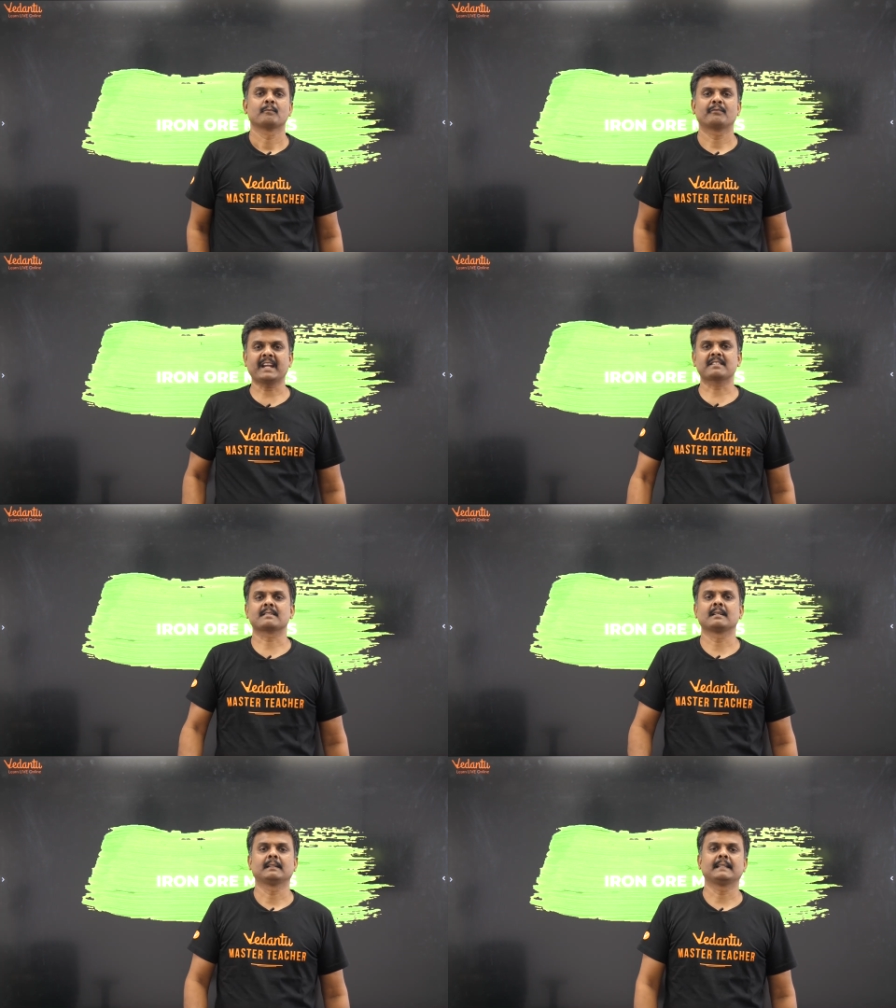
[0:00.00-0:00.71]

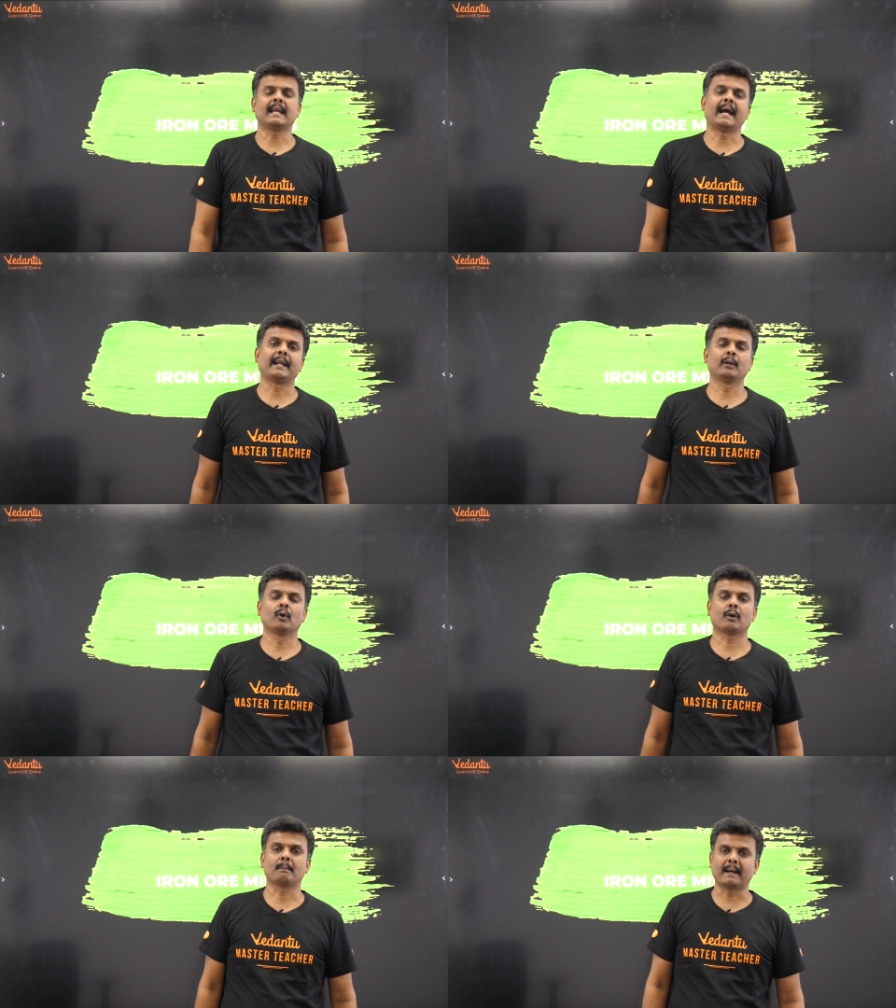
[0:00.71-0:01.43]
fix the iron
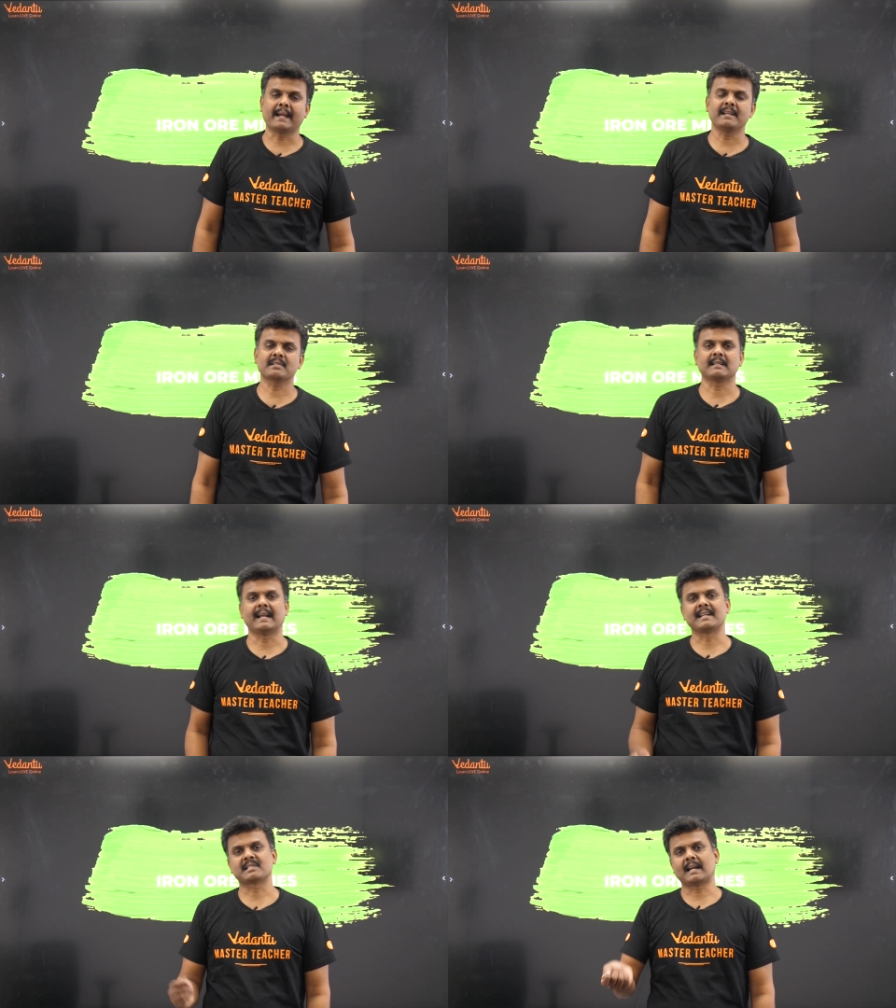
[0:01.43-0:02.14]
ore mines
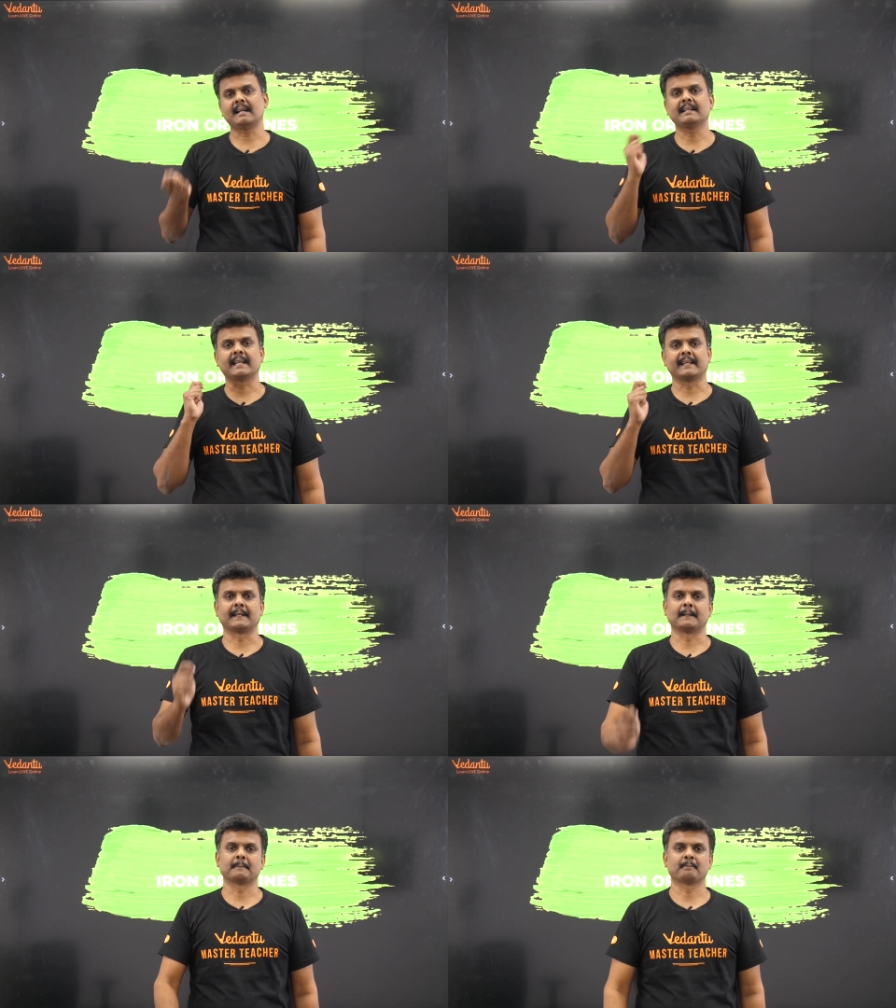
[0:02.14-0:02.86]
and start
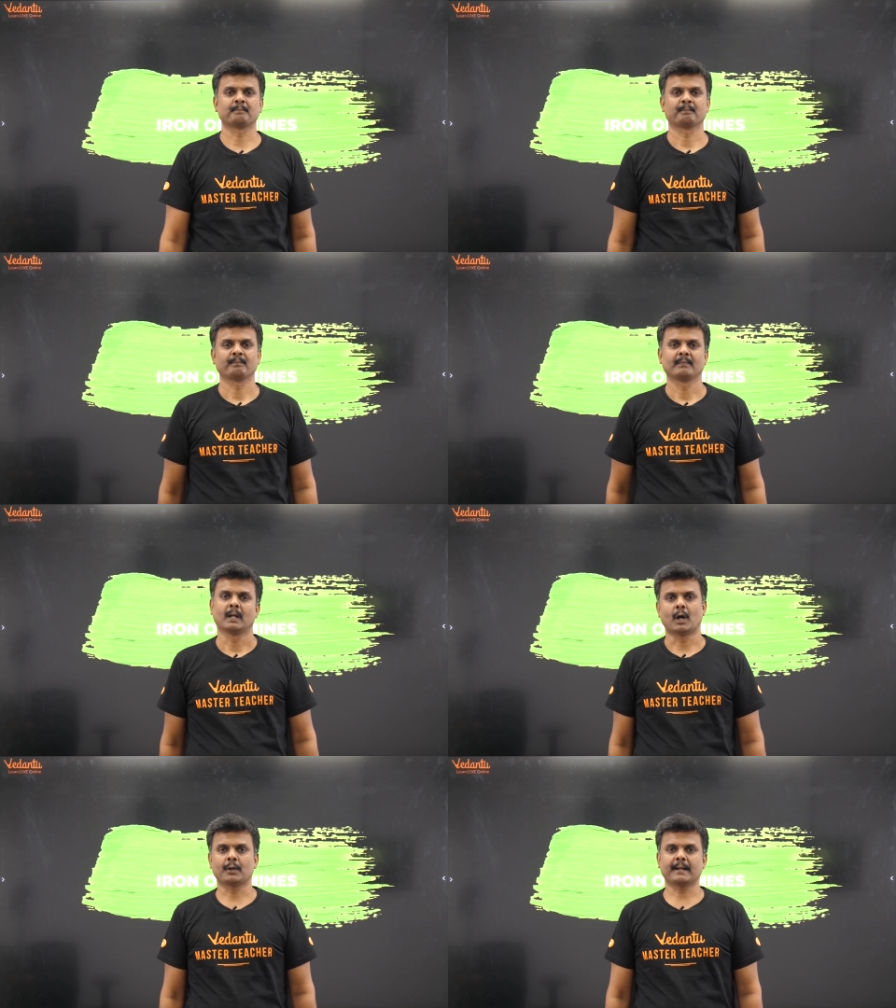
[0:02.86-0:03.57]
digging.
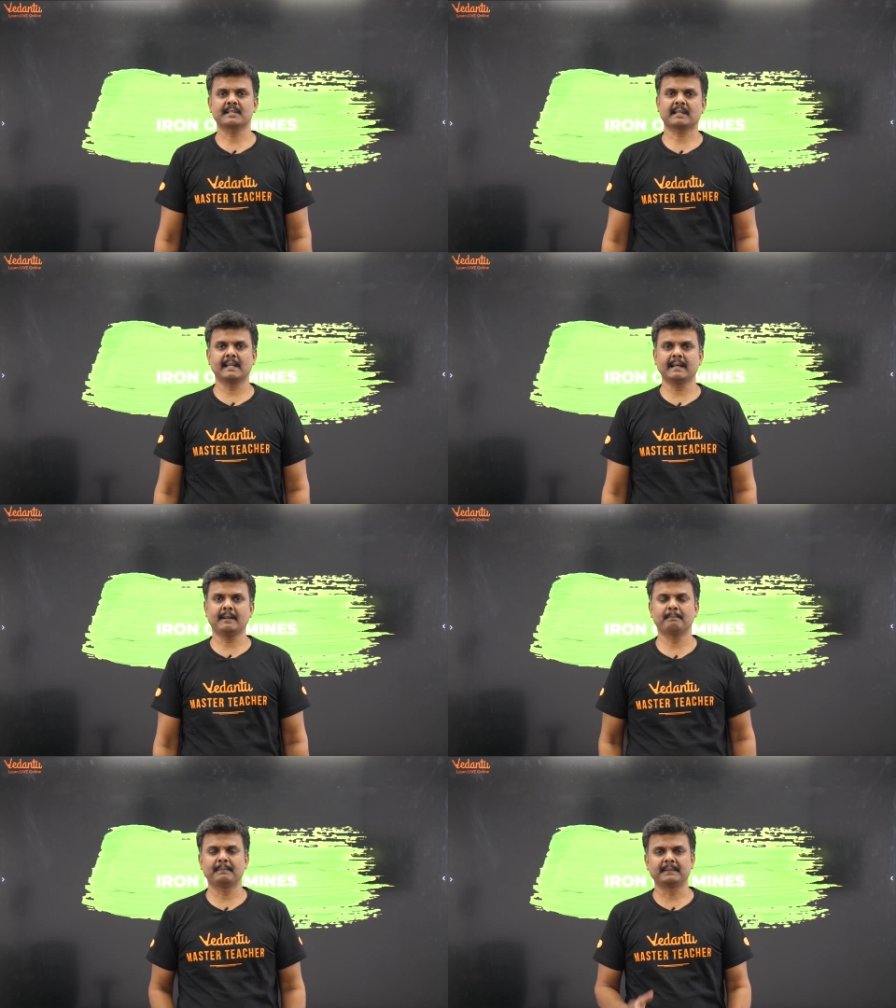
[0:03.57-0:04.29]
Are you guys
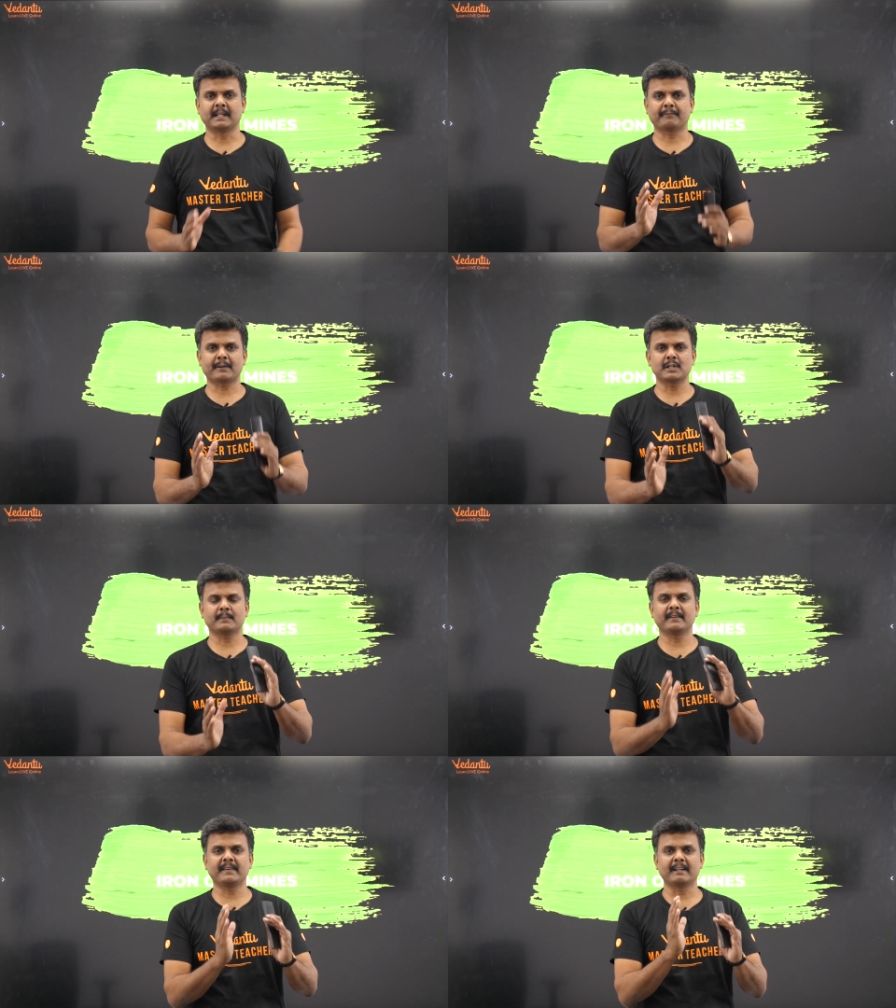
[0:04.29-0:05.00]
clear? The difference
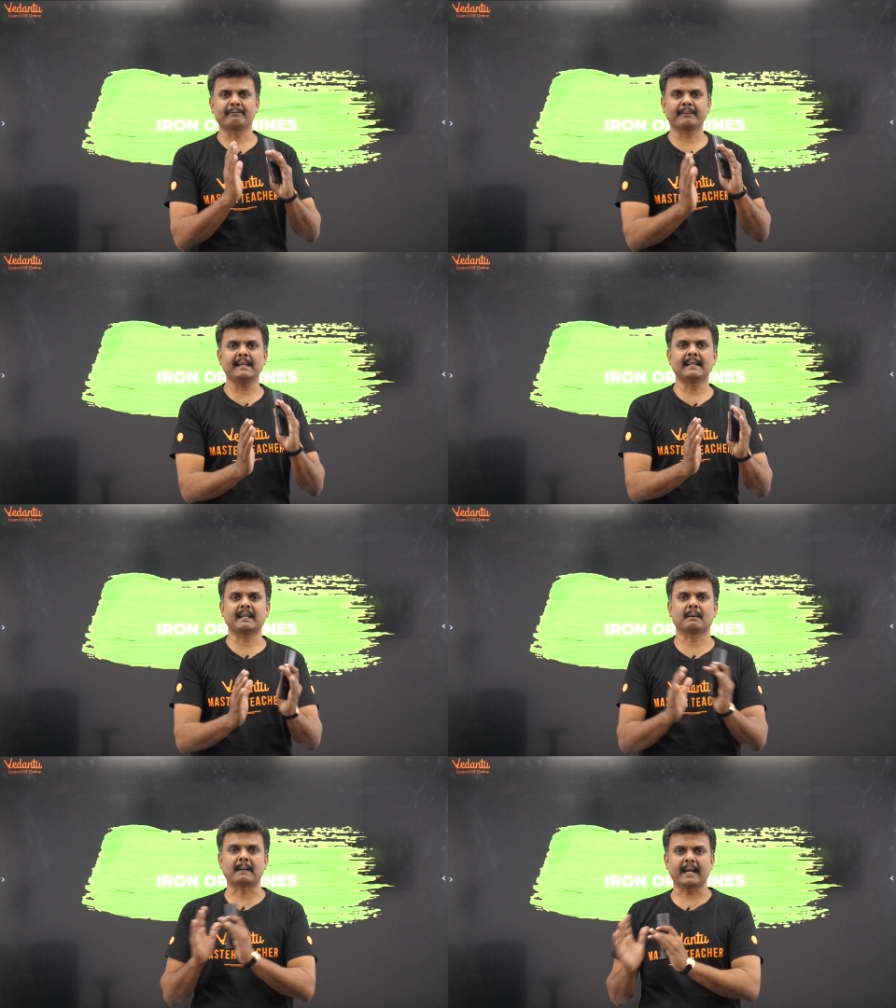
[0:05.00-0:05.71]
between a field
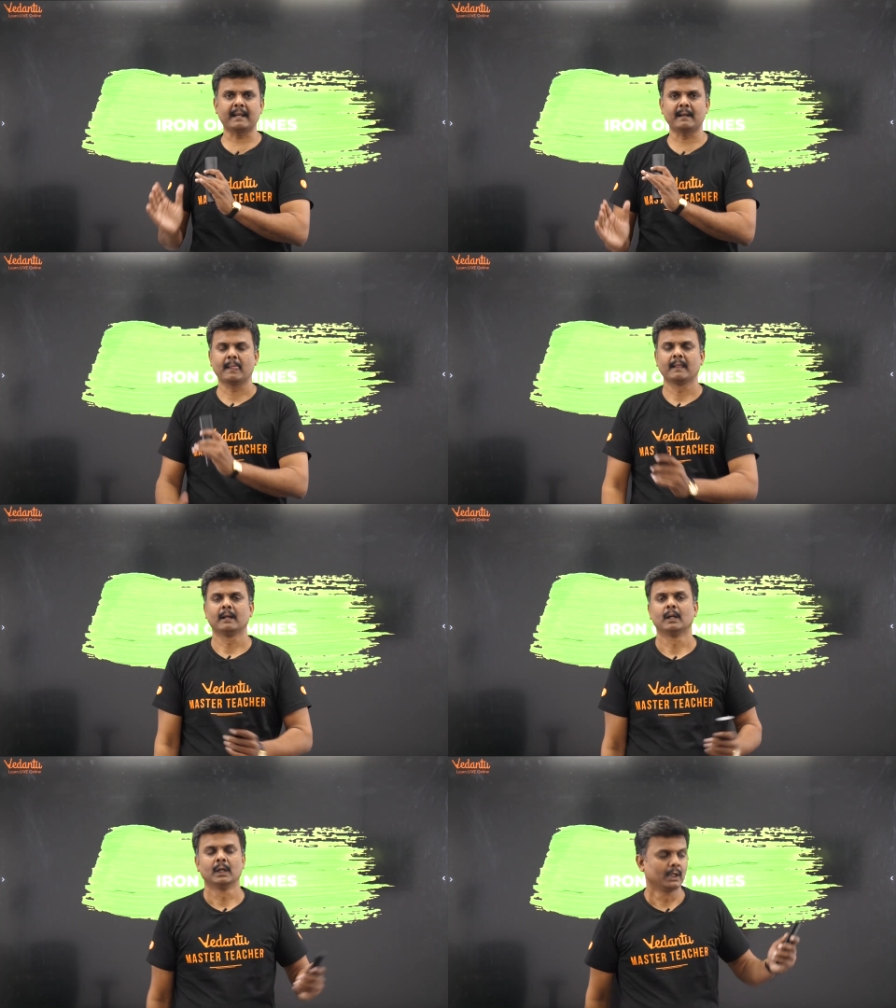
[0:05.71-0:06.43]
and a mine?
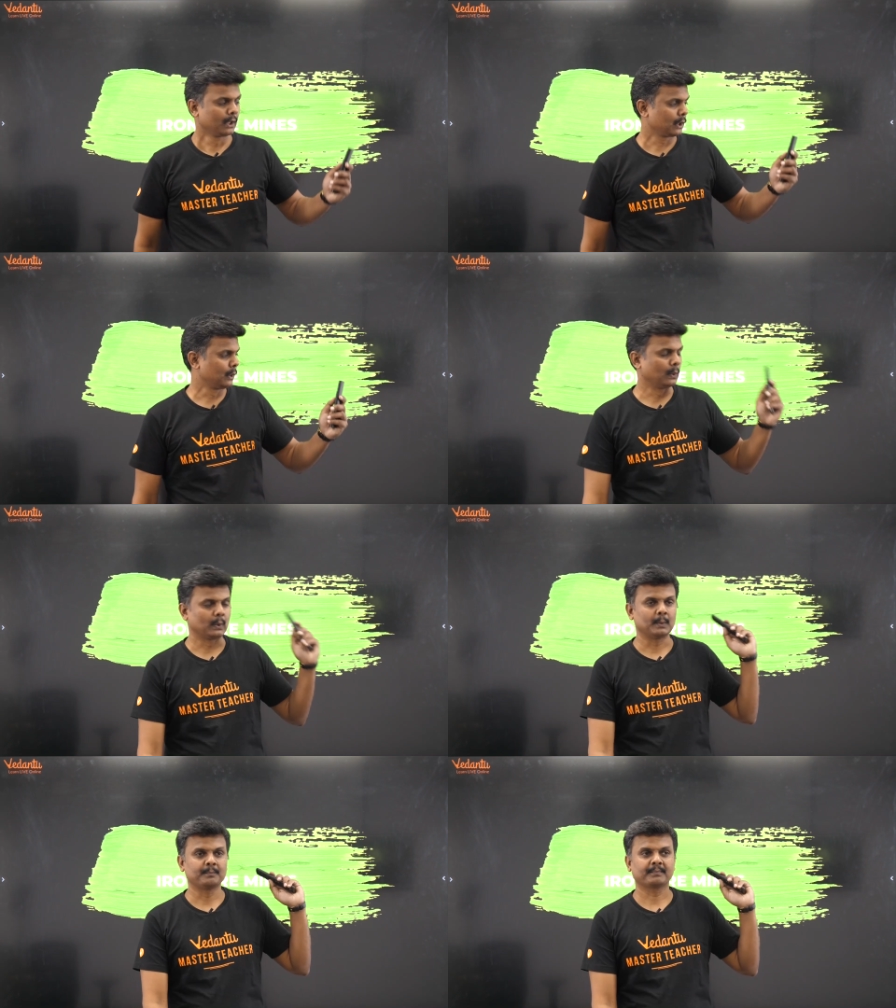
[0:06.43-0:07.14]

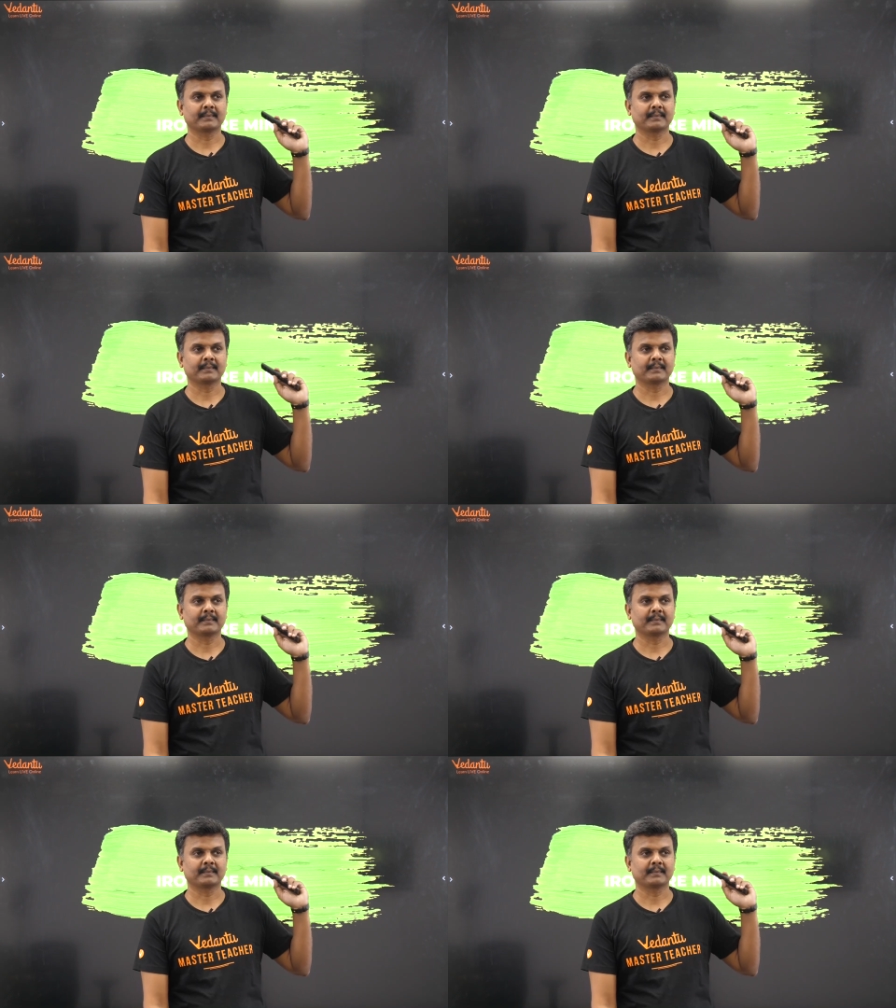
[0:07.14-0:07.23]
Cool.